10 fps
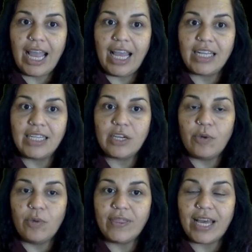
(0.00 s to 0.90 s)
and
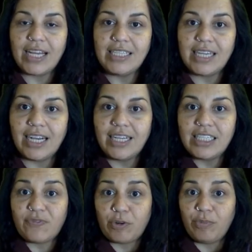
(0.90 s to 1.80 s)
what that
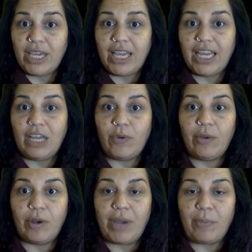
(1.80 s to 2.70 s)
does, for me anyway,
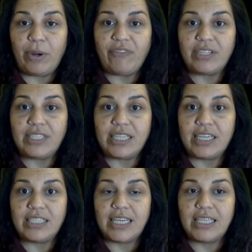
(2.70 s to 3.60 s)
what my preference is